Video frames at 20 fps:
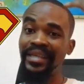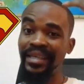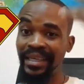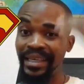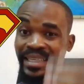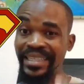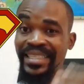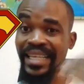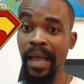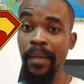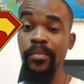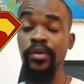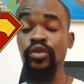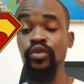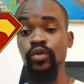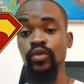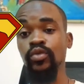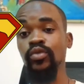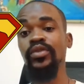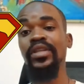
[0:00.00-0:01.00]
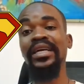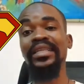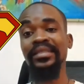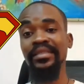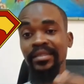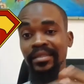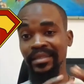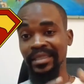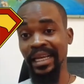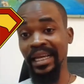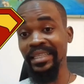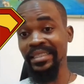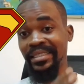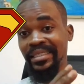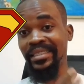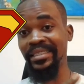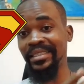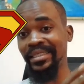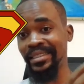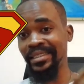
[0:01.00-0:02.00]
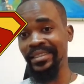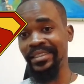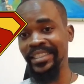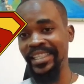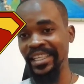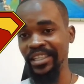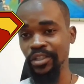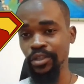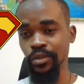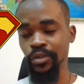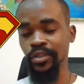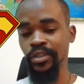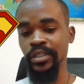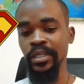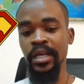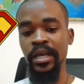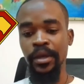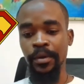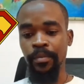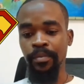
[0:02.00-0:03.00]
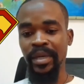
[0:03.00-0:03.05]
He's able to do that. That is his genius.